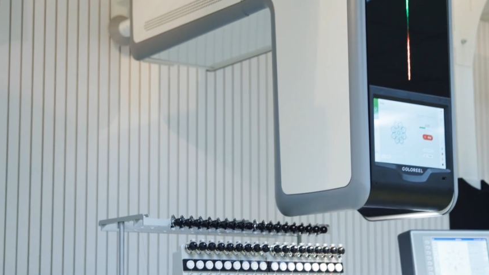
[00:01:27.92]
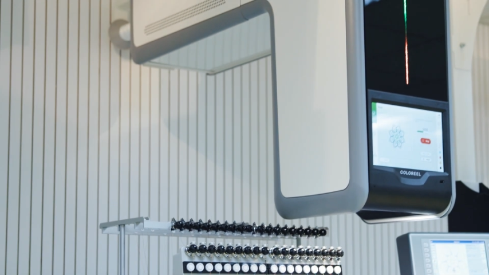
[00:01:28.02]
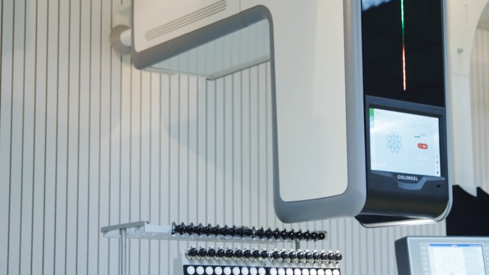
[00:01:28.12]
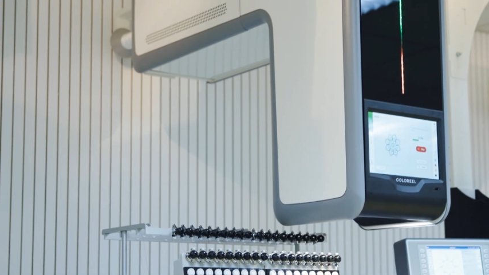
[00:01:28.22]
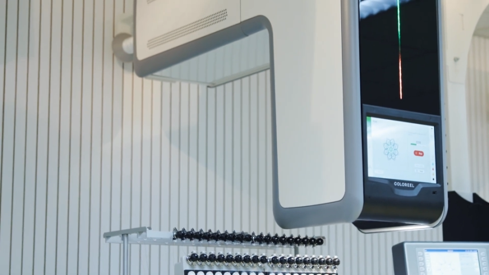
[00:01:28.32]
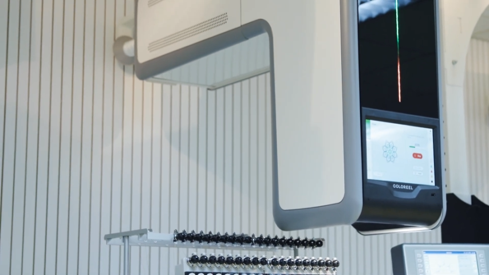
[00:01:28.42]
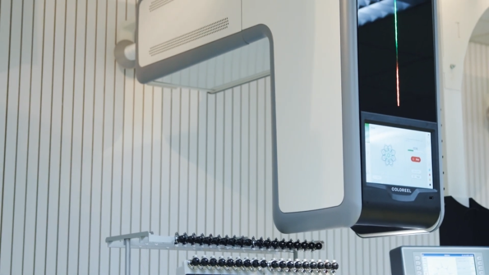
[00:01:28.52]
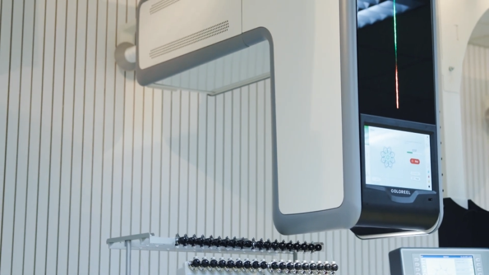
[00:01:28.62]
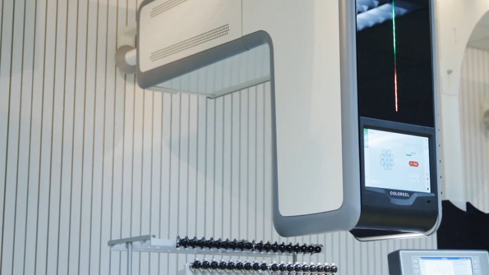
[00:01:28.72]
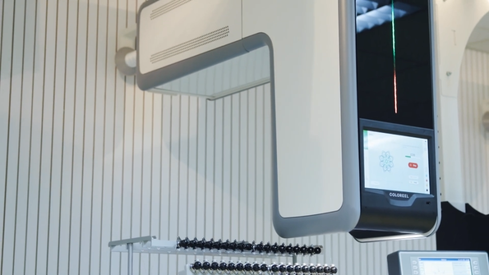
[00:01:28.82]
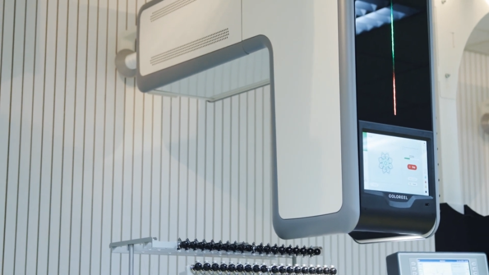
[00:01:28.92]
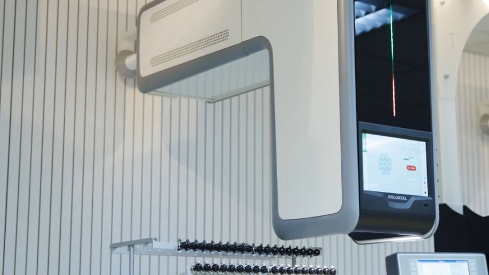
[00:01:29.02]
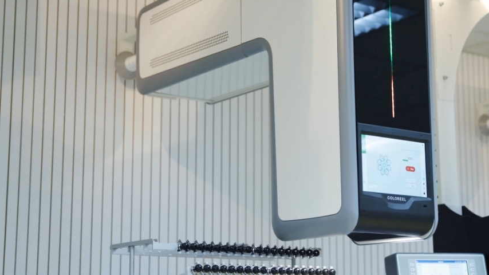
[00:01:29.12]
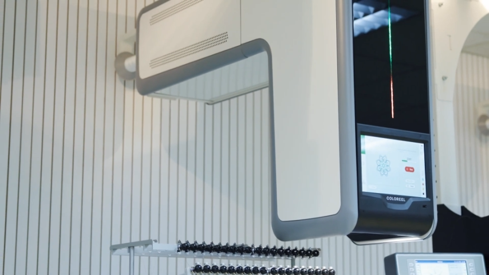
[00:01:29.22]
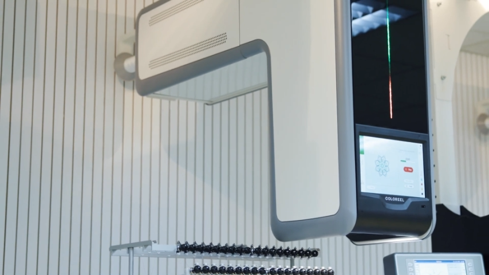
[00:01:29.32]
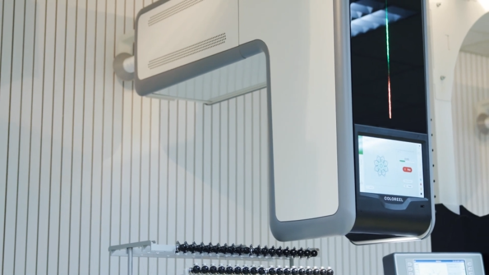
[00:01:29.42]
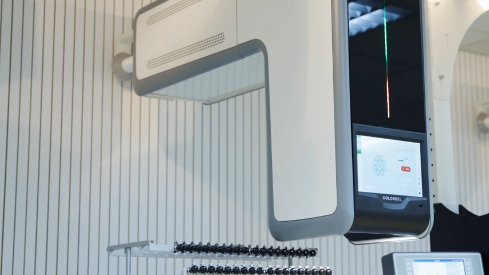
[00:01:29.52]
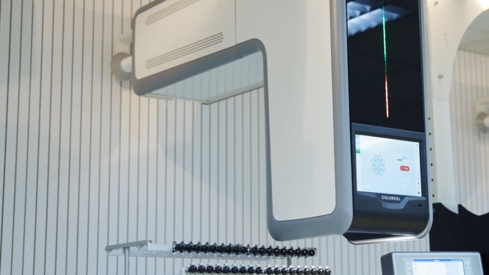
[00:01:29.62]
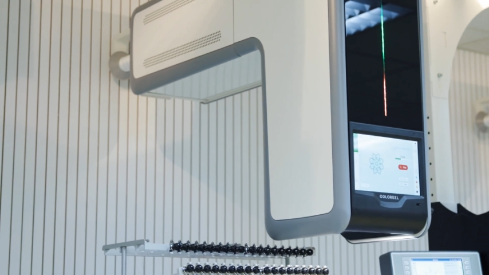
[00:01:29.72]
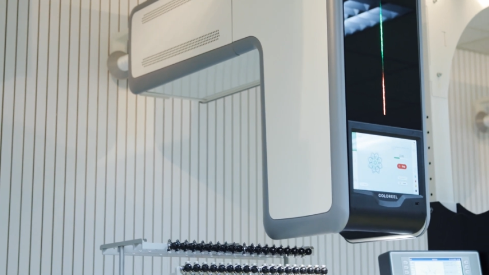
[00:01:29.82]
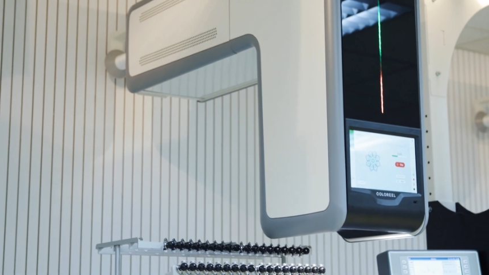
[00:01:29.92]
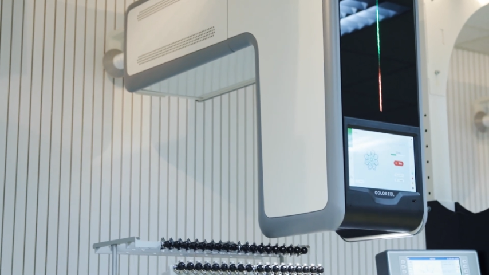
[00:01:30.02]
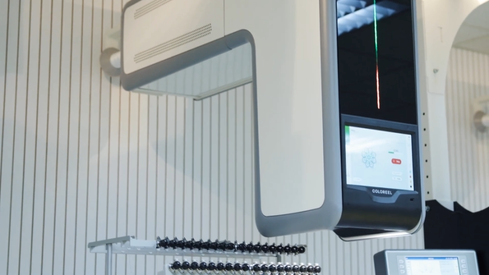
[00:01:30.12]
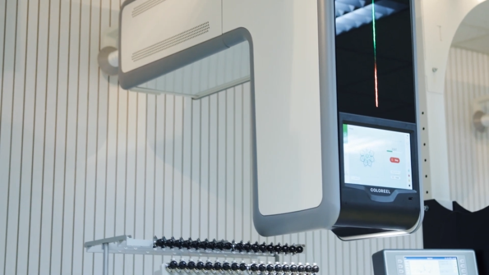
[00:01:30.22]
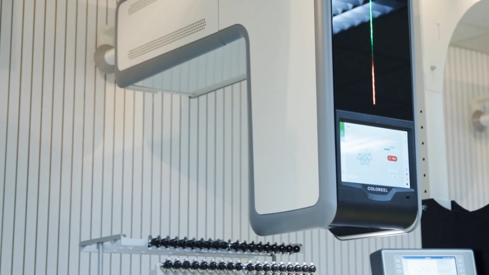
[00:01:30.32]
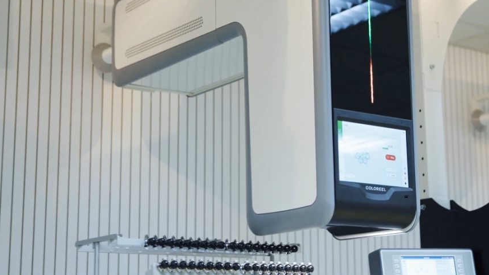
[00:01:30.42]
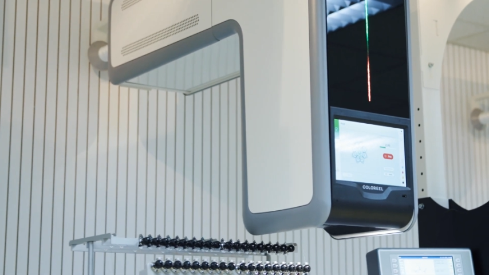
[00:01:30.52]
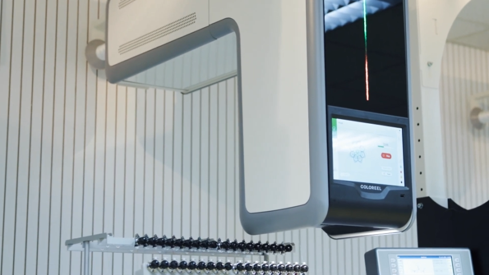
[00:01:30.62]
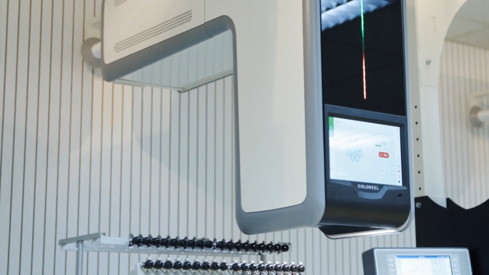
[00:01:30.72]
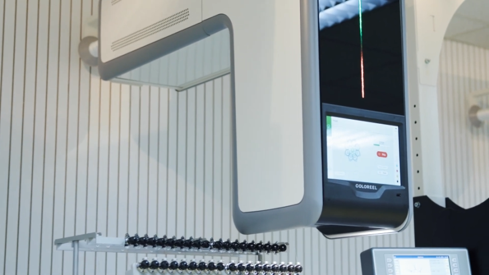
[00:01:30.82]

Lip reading: [unreadable: no face in view]